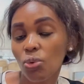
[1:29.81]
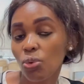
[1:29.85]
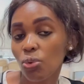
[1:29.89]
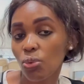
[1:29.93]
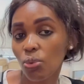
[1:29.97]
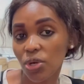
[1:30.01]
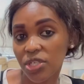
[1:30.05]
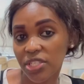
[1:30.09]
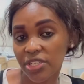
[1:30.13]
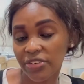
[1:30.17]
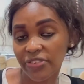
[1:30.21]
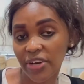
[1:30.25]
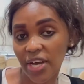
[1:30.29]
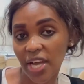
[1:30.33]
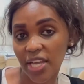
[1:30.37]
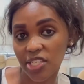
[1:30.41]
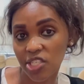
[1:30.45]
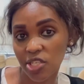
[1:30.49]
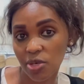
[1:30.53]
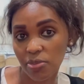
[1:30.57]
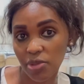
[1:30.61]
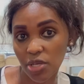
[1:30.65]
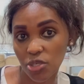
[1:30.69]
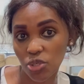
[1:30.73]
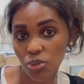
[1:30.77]
whatever
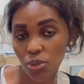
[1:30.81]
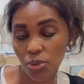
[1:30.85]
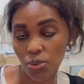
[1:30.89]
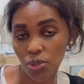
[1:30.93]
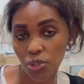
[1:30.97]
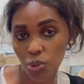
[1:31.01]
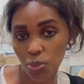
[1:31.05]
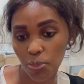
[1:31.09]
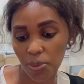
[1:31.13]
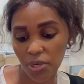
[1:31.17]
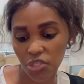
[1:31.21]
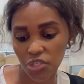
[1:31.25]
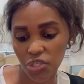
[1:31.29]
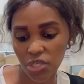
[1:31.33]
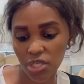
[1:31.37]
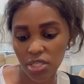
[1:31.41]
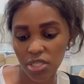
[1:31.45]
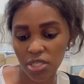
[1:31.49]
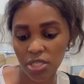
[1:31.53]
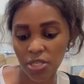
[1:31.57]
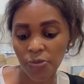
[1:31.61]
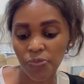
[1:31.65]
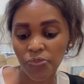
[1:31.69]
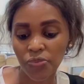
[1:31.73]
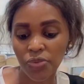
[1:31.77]
item that you want to purchase